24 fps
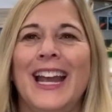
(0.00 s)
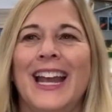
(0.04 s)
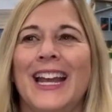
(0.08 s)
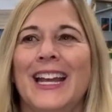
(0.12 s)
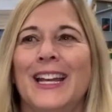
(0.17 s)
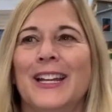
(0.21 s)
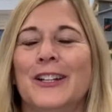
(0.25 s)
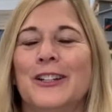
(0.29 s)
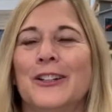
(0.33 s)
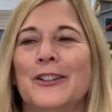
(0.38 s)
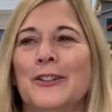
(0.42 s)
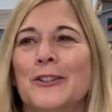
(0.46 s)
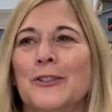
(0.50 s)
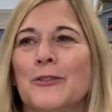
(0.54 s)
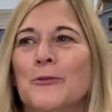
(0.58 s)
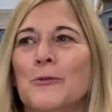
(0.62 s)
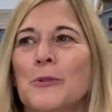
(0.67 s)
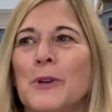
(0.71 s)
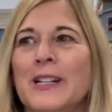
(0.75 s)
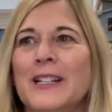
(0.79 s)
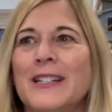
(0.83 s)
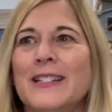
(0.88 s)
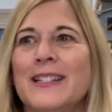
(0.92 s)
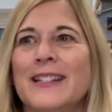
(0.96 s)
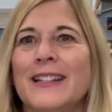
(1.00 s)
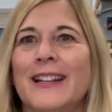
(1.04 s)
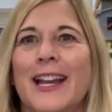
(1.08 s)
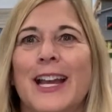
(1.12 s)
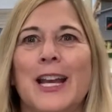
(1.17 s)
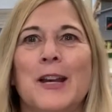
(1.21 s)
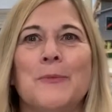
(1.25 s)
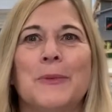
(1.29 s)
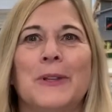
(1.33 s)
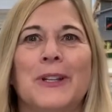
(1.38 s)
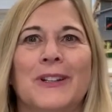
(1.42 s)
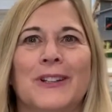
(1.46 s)
And what isn't
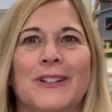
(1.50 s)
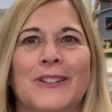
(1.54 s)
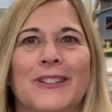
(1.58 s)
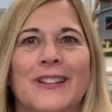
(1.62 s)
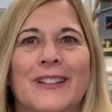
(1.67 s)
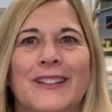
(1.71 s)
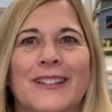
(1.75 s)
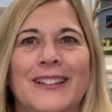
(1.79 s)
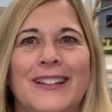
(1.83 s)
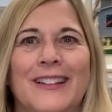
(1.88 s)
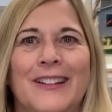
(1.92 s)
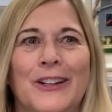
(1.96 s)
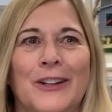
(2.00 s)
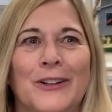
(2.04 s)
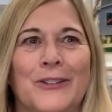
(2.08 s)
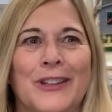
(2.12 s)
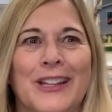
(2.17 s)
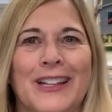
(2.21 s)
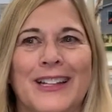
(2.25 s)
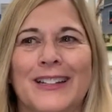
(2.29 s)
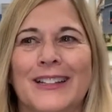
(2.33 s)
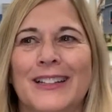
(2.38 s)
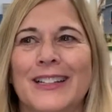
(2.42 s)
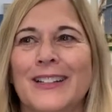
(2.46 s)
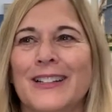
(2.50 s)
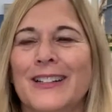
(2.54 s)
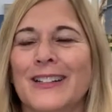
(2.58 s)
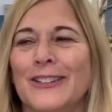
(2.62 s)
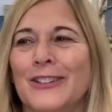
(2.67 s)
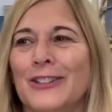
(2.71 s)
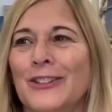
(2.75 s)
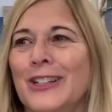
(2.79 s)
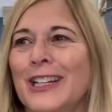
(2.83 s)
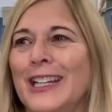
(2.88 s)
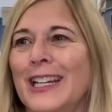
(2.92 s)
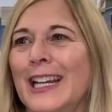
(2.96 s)
happier, than
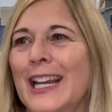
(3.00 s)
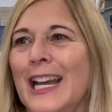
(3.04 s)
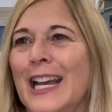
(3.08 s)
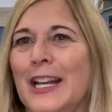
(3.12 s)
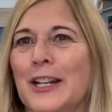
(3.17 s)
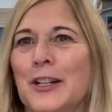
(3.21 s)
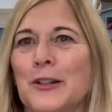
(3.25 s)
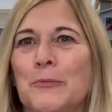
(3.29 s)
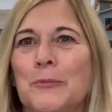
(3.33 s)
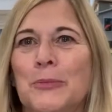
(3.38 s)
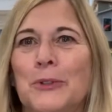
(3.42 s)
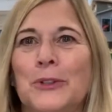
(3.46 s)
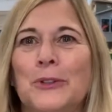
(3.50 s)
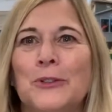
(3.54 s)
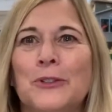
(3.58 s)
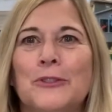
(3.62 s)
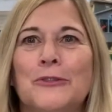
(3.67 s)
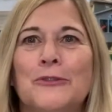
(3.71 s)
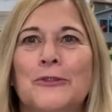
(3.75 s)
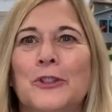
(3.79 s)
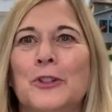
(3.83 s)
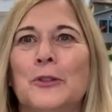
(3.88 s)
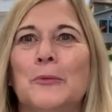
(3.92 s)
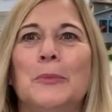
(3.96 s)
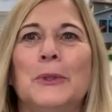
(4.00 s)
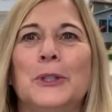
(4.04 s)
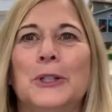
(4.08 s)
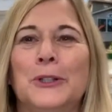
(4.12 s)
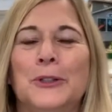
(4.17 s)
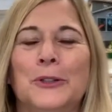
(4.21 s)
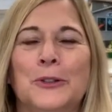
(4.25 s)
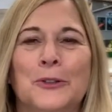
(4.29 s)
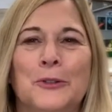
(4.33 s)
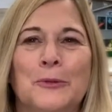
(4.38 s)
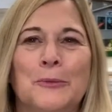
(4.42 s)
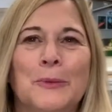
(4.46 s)
looking at a beautiful
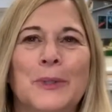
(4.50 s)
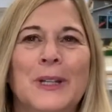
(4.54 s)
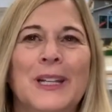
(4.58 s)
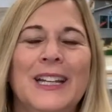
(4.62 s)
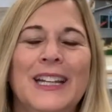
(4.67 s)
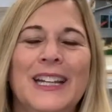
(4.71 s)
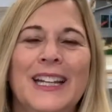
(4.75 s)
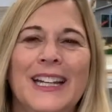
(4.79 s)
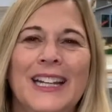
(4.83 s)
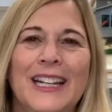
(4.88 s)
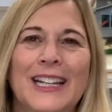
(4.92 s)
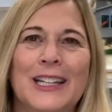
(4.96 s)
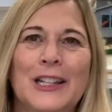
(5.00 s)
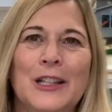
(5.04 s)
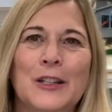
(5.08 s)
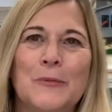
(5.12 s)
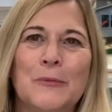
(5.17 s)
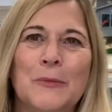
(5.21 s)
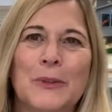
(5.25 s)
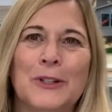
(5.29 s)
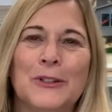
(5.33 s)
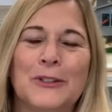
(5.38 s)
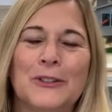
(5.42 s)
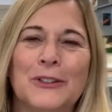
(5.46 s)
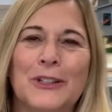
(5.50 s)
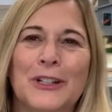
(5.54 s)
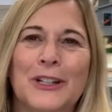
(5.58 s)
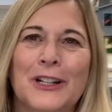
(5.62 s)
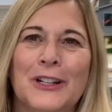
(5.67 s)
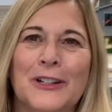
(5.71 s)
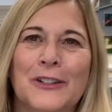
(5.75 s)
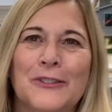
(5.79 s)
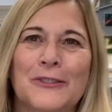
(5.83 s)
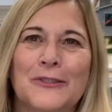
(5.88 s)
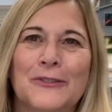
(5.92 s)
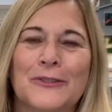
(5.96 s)
bloom in the middle
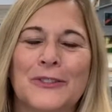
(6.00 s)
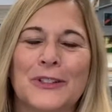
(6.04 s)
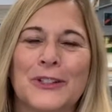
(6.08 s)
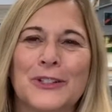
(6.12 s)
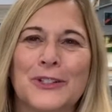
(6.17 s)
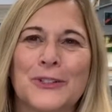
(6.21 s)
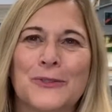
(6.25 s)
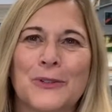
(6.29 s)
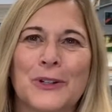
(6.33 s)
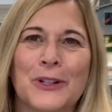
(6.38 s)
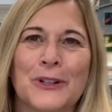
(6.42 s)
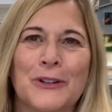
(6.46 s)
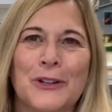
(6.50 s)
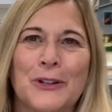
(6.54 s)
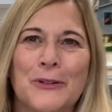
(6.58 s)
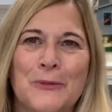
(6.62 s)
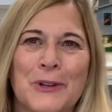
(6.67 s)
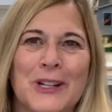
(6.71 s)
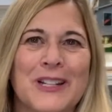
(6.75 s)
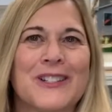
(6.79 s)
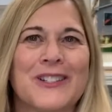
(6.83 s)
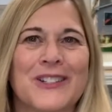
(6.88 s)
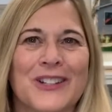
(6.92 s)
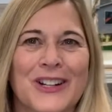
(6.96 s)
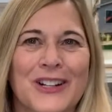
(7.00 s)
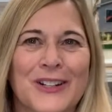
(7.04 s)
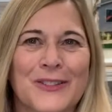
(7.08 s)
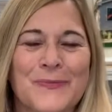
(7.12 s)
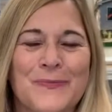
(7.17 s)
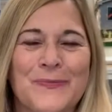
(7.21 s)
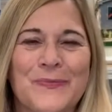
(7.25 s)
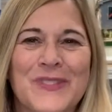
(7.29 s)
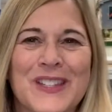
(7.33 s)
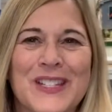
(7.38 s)
of a dreary winter.